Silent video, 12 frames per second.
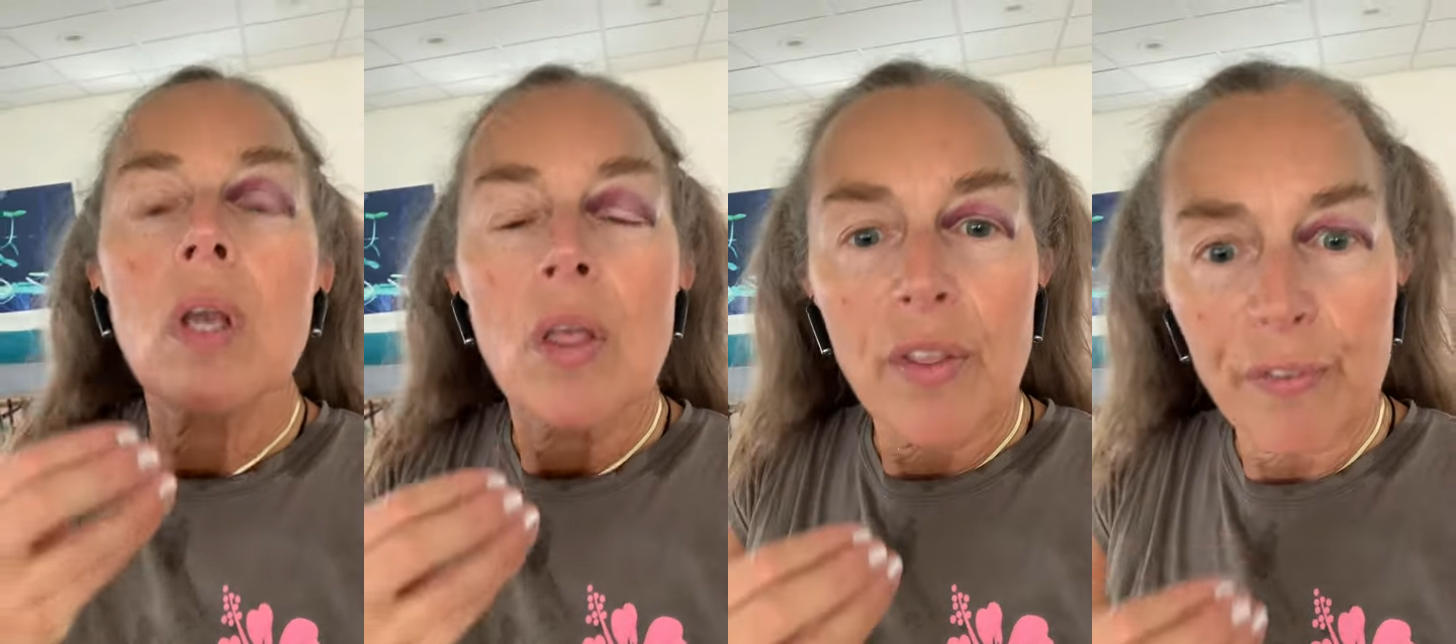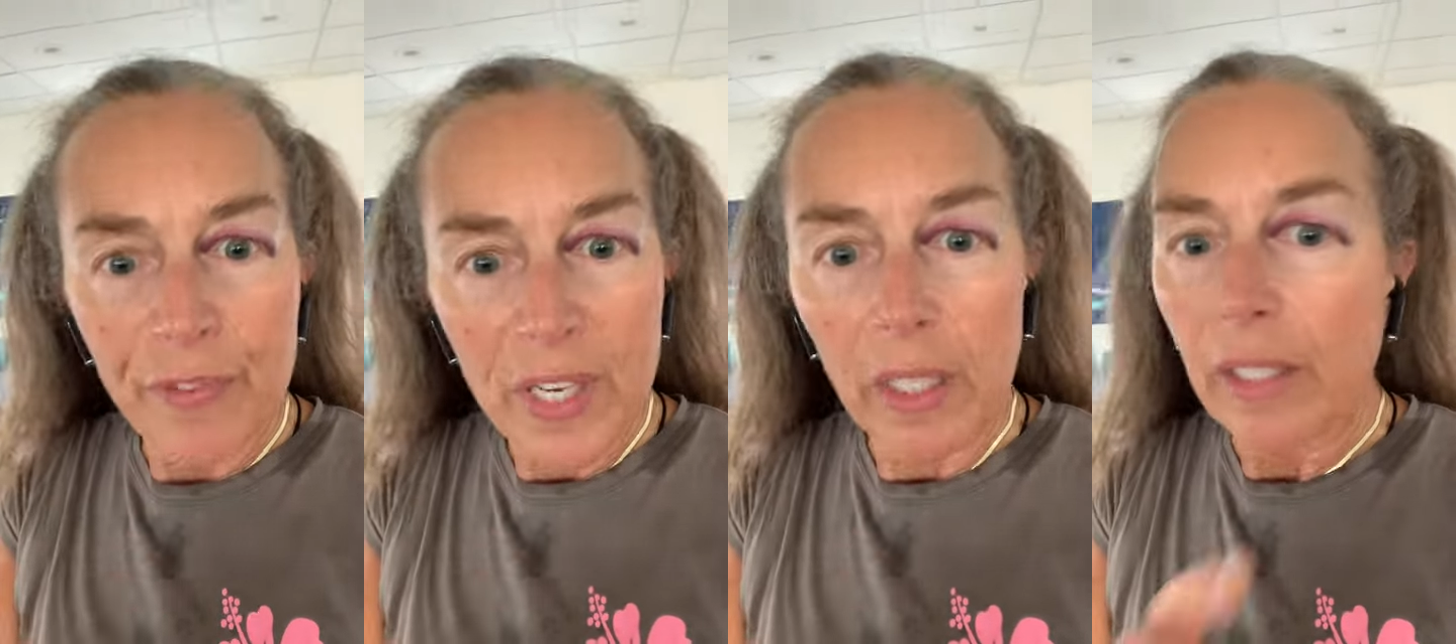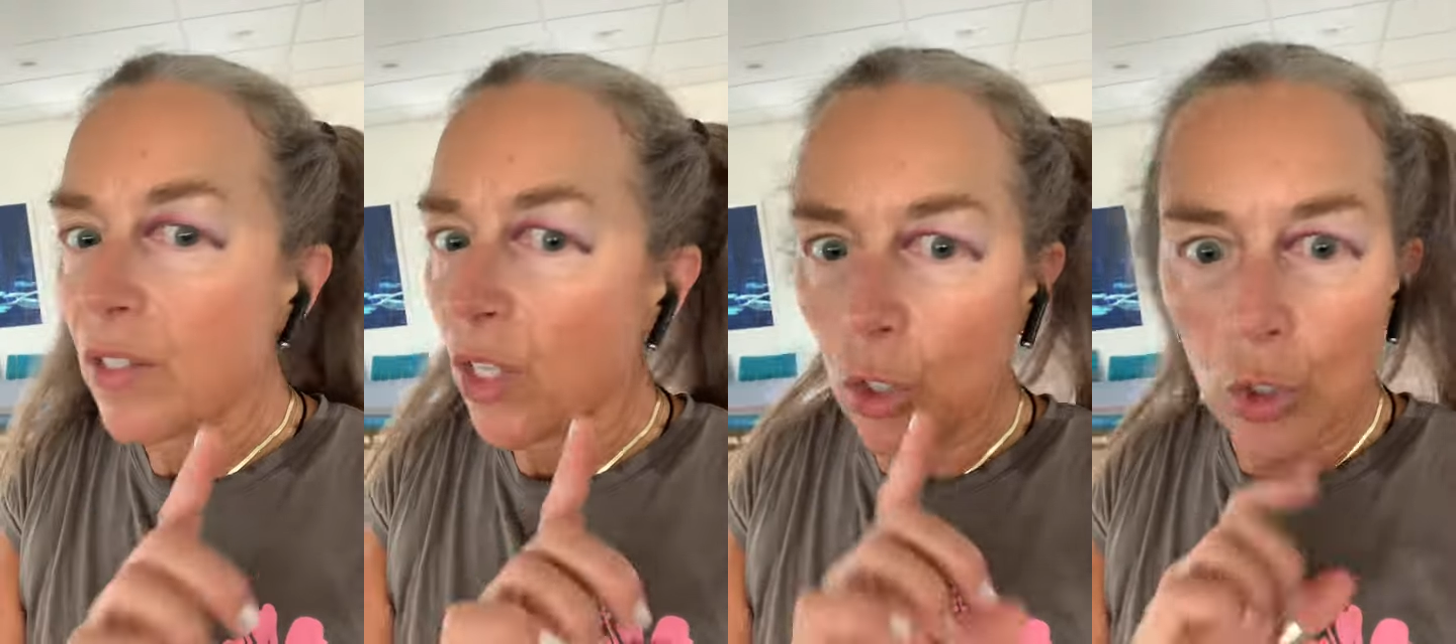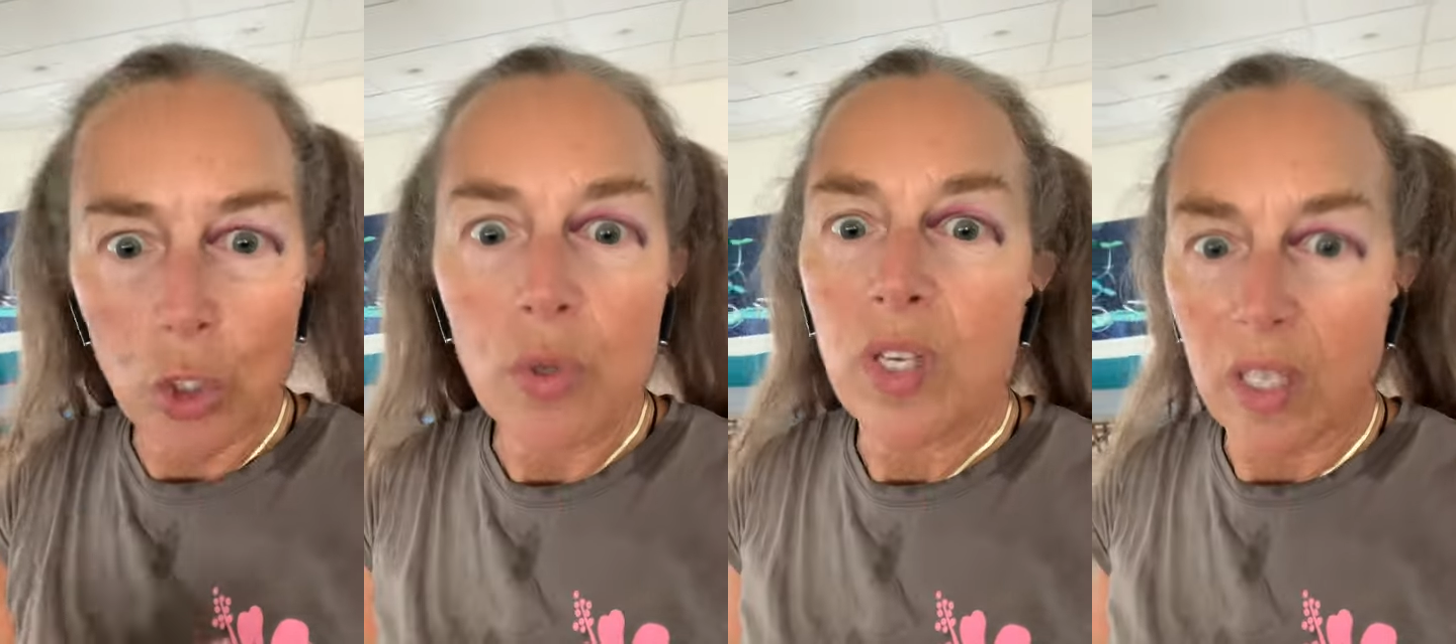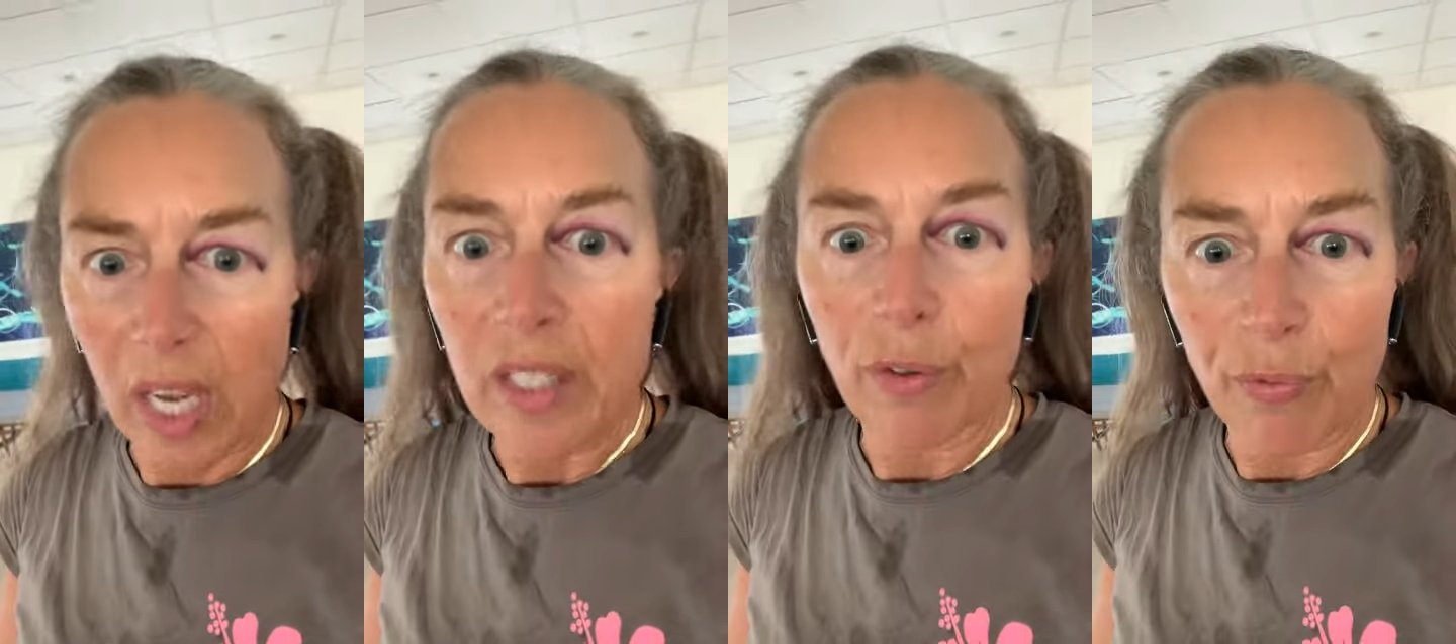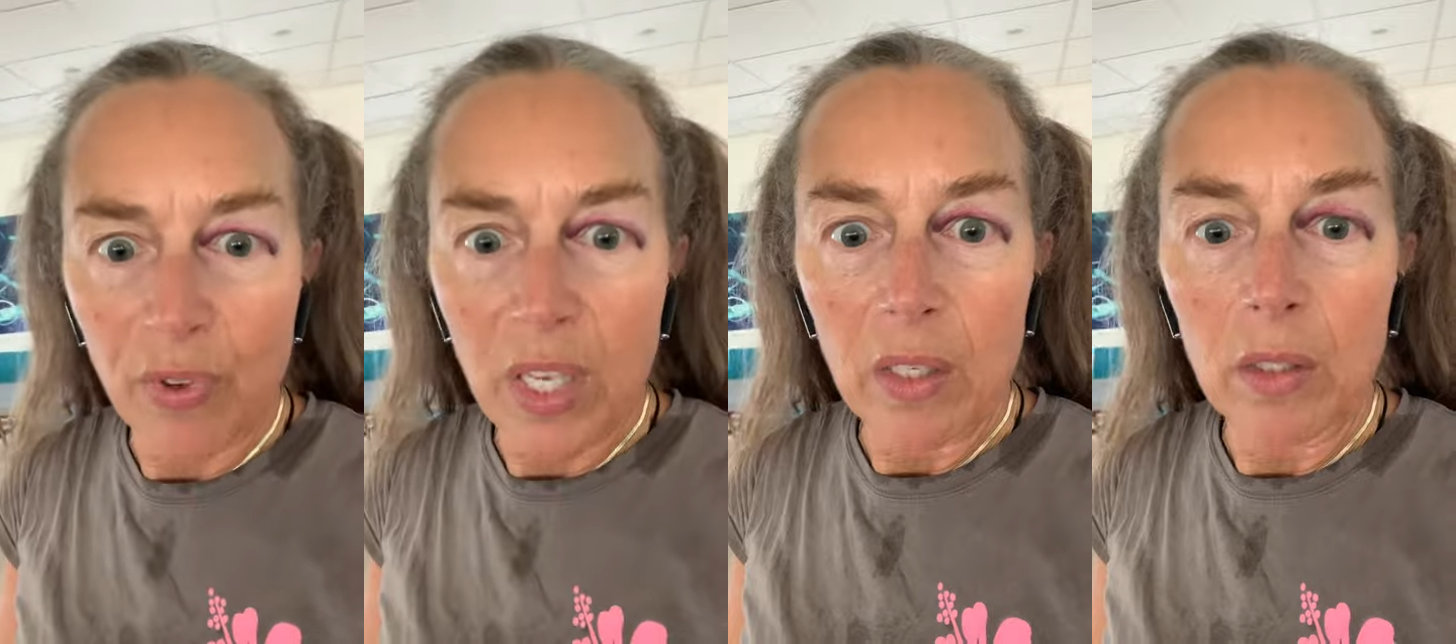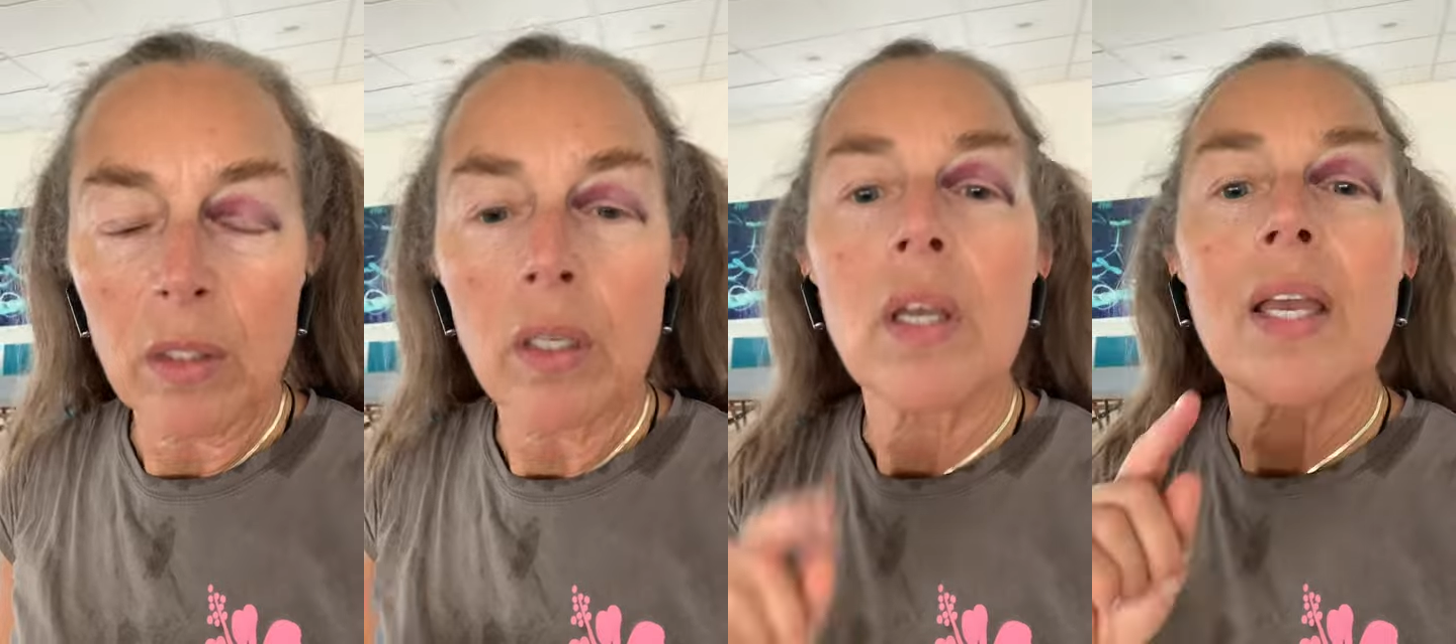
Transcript: the feelings that you're choosing not to feel